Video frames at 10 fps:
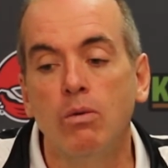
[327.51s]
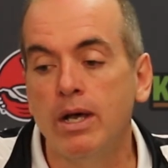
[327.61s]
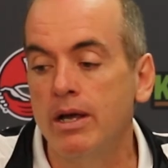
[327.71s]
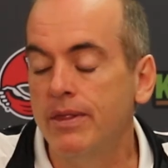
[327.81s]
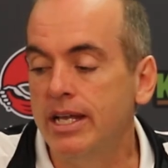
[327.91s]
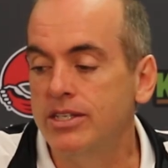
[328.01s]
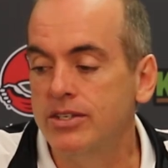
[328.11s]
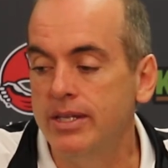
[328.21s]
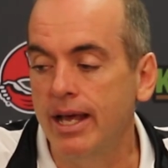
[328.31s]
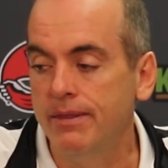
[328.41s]
Well,
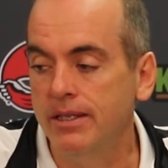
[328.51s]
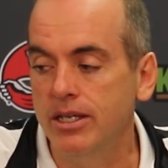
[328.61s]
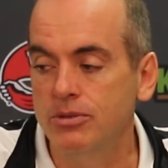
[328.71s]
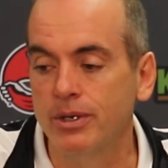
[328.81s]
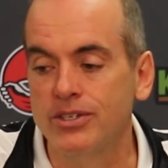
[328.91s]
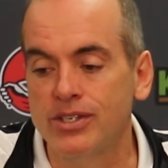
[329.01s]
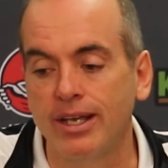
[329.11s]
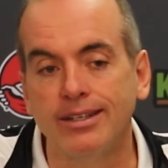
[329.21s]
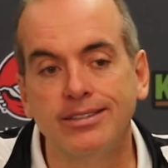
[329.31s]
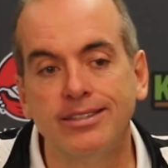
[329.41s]
that's I think that's what it
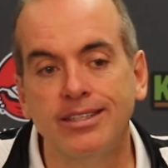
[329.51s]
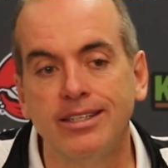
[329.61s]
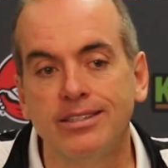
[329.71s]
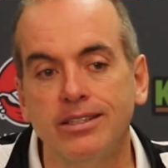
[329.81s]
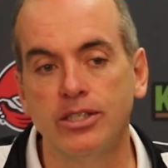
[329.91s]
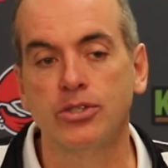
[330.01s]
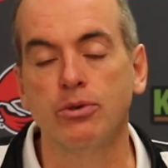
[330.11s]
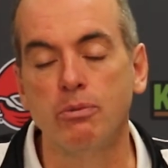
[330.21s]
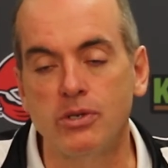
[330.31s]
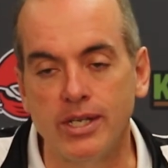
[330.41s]
says. It says that this
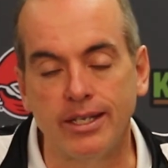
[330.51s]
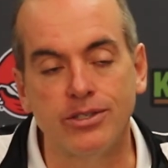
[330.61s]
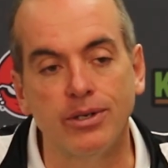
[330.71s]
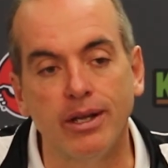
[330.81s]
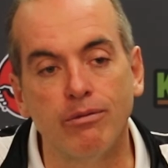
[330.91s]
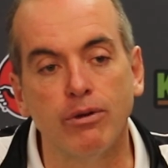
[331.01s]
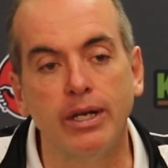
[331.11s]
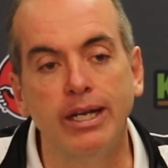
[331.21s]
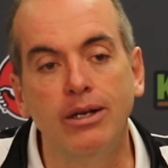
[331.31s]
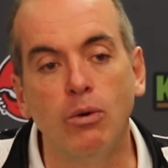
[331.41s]
group has answered
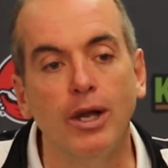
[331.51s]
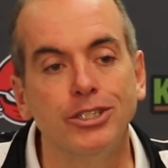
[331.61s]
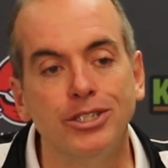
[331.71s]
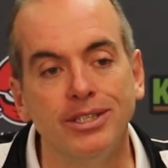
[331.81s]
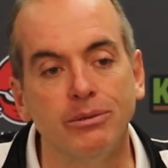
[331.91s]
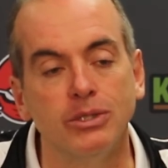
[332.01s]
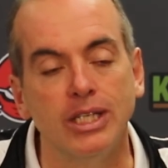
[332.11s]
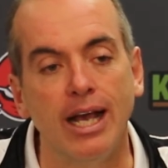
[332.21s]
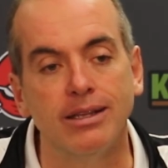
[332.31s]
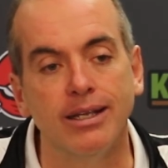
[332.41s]
every question that
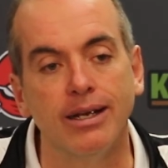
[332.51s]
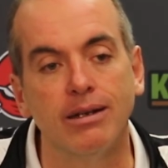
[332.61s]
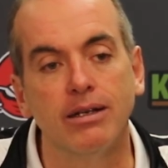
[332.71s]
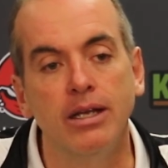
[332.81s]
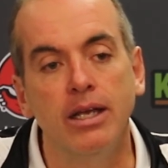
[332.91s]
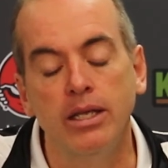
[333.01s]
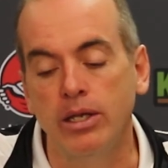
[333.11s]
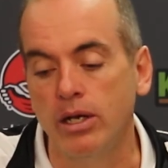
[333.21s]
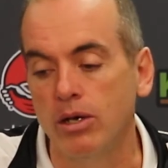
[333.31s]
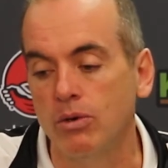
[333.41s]
was out there,
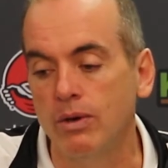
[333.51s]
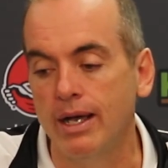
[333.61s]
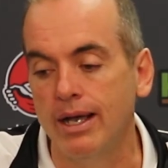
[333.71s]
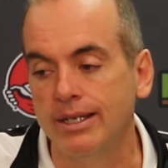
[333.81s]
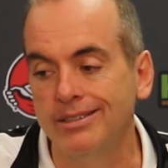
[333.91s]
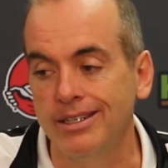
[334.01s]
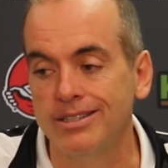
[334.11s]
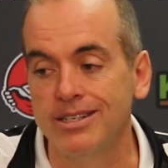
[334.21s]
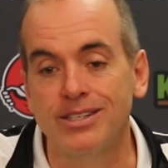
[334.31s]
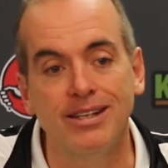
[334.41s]
you know, uh,
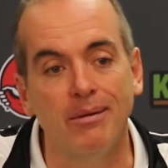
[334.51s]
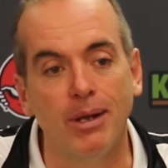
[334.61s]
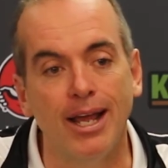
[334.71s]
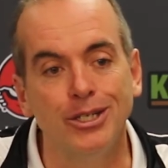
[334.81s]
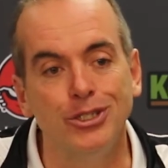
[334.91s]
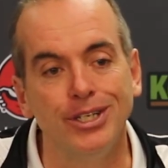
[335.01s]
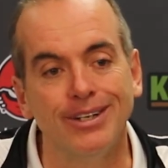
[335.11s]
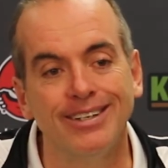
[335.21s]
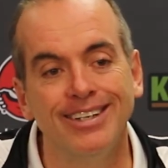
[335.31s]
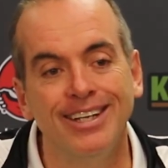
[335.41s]
since this time last
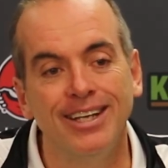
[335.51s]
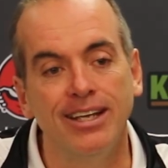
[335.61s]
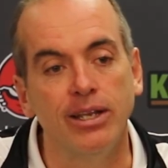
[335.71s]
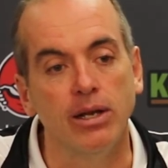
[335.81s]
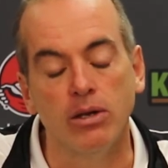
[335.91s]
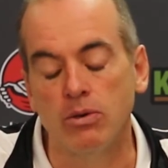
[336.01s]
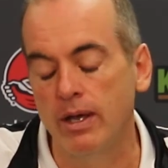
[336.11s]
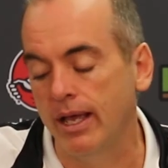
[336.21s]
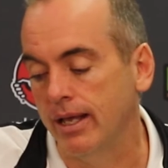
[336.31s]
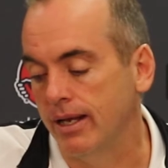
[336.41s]
year, you
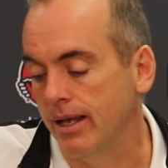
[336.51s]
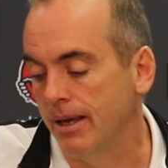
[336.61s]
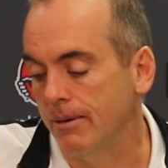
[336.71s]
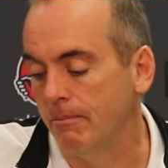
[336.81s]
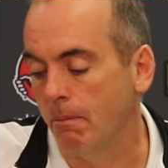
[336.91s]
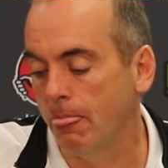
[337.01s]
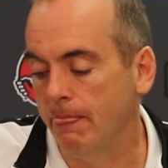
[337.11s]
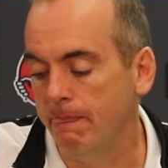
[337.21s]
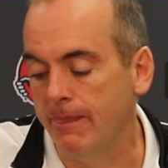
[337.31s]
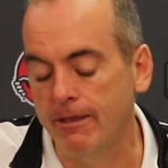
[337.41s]
know, and
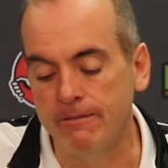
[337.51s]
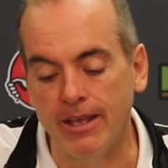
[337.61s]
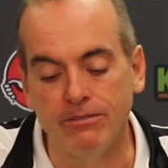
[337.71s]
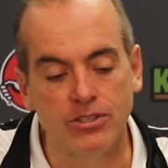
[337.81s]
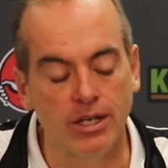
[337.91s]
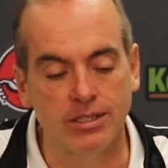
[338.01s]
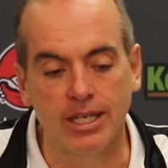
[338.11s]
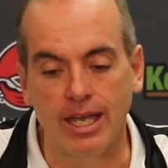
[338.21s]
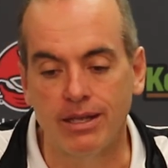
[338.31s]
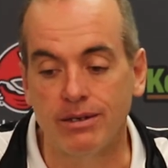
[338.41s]
um, they they've stuck
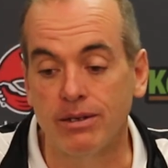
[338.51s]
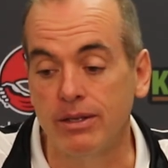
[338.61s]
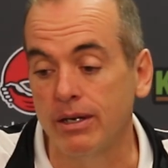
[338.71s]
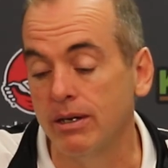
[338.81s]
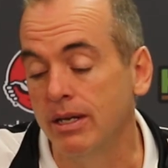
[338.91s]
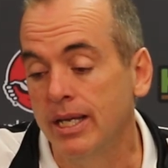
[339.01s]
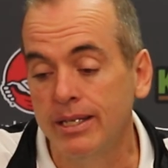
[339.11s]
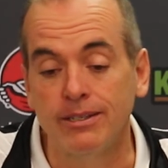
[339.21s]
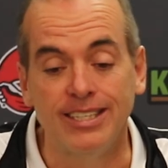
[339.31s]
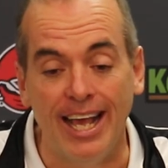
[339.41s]
together. They're
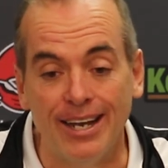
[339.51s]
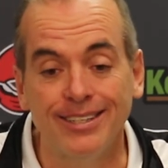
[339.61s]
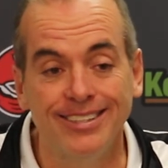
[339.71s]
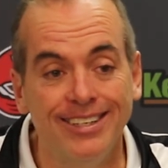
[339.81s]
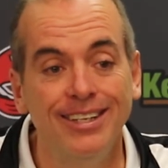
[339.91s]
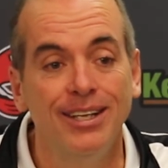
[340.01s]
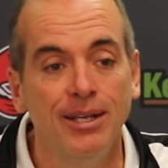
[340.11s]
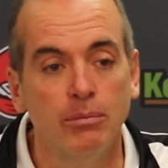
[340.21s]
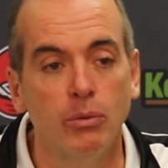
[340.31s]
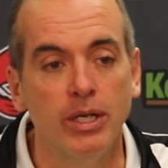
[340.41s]
they're talented,
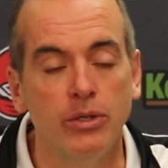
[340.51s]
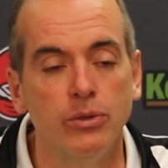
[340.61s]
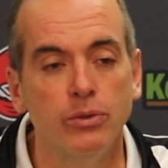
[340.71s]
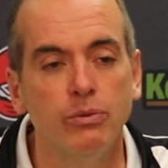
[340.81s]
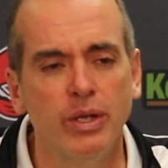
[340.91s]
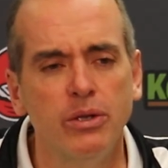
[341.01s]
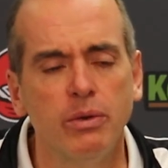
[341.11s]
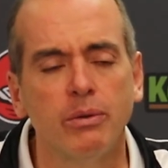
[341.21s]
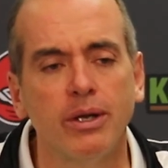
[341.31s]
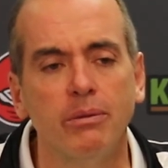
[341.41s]
but we knew we
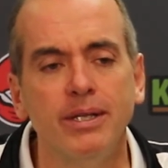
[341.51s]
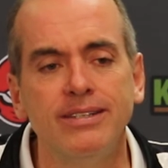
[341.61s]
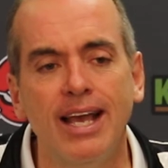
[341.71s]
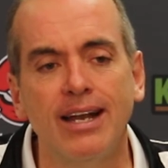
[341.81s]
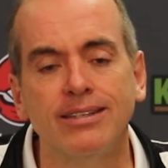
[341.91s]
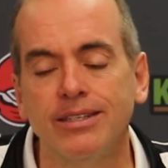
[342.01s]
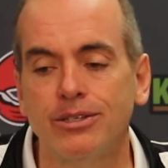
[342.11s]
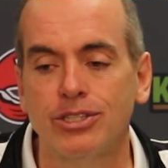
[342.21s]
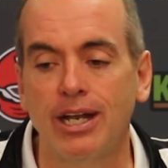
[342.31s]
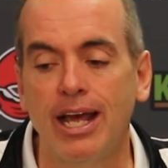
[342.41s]
knew we were going to be talented.
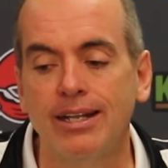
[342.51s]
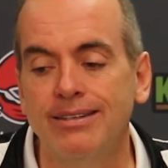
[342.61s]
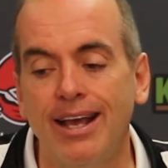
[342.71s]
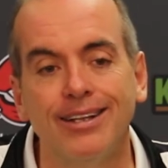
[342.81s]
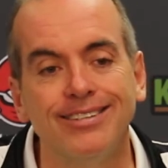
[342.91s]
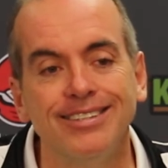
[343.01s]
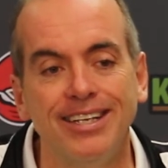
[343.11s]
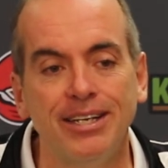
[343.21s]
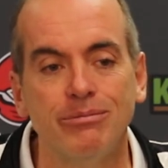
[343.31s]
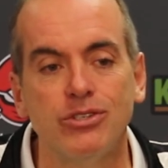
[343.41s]
There's a lot of talented
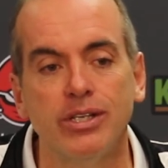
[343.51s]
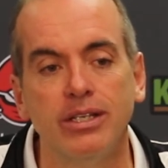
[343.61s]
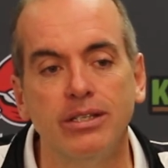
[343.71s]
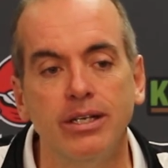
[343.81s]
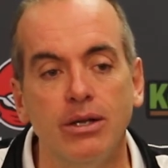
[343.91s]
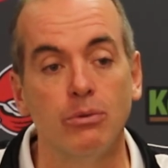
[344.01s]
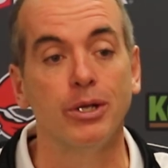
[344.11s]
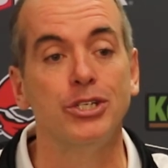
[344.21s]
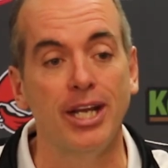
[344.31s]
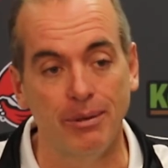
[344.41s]
teams that, that don't
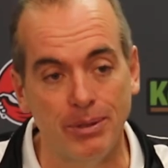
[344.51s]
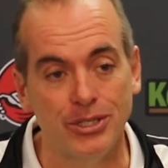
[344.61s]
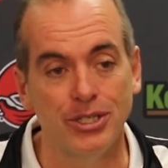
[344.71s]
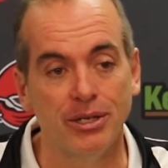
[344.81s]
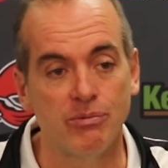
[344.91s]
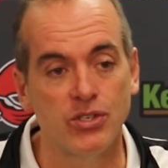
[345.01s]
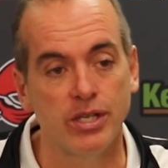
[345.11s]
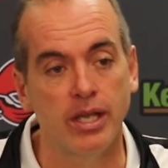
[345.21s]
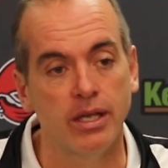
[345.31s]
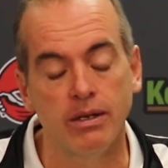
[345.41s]
win
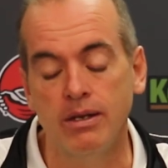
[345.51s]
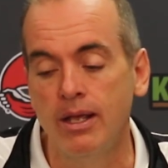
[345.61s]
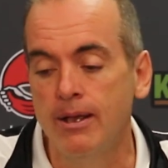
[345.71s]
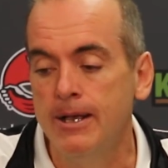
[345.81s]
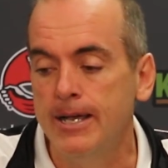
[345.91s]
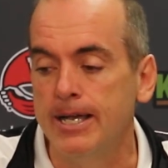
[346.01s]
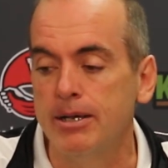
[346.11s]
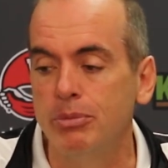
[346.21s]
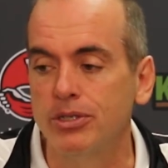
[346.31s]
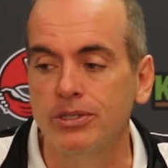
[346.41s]
championships, and
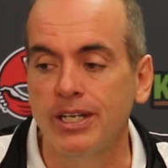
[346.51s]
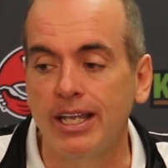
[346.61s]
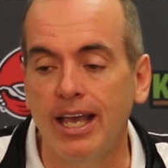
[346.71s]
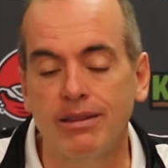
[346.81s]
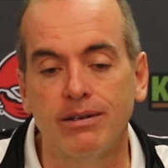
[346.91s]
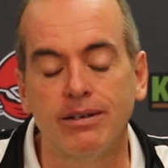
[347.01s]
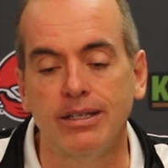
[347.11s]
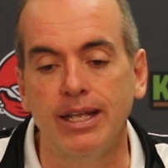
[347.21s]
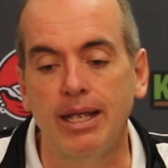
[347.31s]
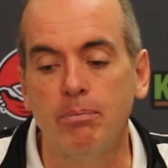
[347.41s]
uh, but they're together
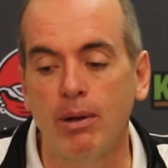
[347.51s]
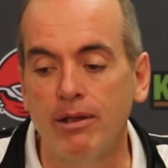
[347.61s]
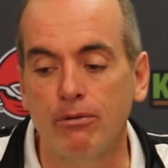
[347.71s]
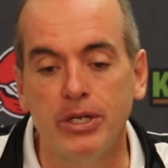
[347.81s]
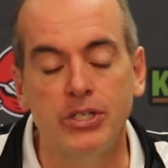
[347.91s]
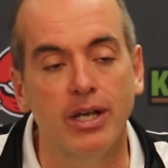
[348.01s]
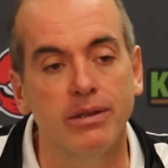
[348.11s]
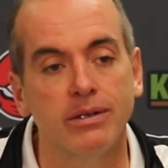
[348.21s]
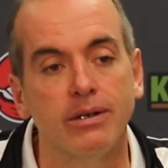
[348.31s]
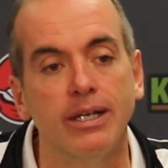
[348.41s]
and they play for each
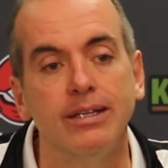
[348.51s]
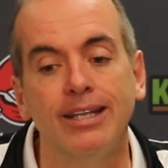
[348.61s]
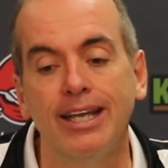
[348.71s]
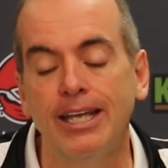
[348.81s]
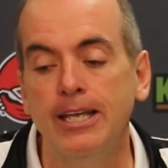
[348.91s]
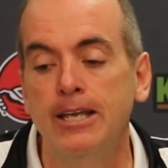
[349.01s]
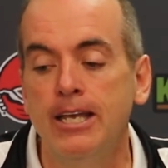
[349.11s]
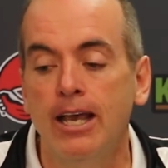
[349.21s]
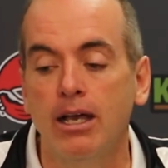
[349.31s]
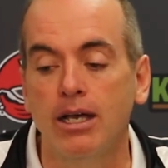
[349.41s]
other and they
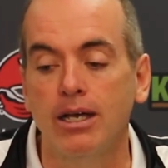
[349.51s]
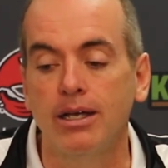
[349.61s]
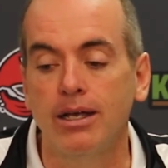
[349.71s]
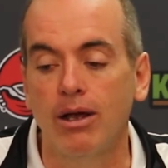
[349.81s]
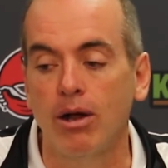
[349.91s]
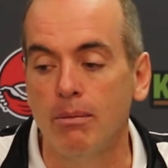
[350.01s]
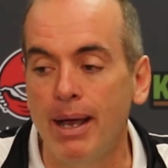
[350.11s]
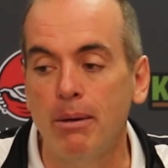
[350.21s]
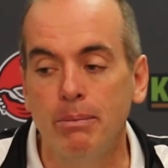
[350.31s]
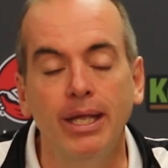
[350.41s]
uh, are
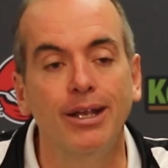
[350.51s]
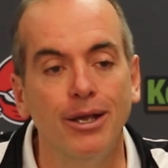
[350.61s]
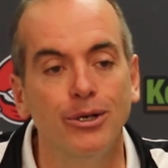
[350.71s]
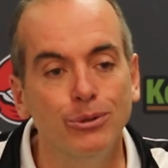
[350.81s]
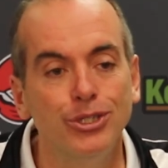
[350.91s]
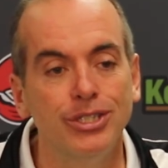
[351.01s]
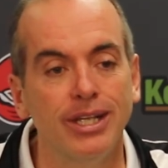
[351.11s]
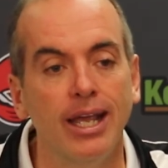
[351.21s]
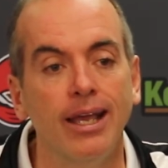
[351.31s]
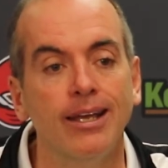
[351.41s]
about being
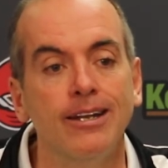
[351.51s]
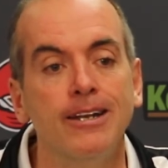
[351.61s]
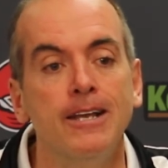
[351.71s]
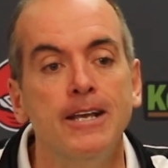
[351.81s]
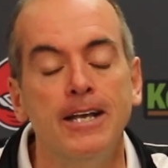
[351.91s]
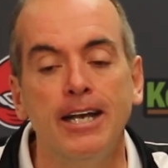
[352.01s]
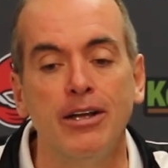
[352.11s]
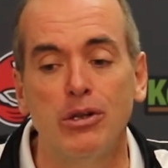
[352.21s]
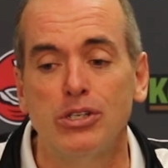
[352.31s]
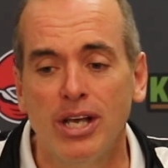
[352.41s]
coached and
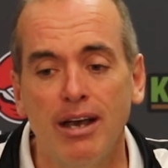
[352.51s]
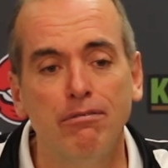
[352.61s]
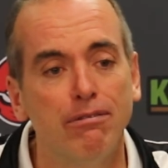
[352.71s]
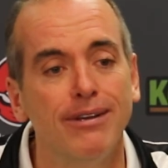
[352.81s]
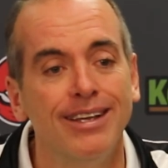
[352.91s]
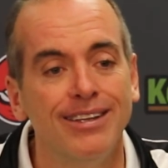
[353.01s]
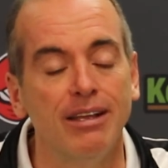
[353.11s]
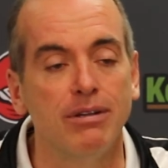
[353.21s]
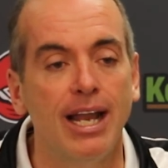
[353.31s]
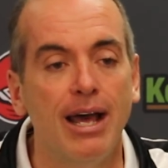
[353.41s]
uh, they're tough.
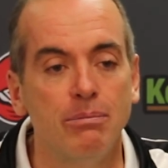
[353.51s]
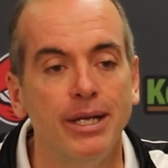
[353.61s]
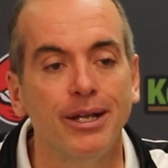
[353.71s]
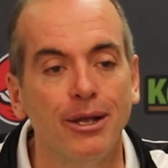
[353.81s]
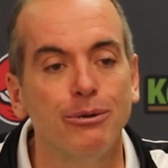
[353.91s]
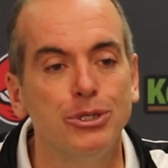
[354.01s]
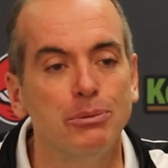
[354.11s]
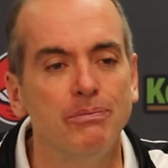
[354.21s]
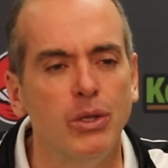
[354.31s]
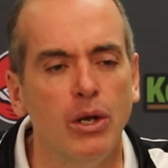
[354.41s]
They've allowed me to coach them.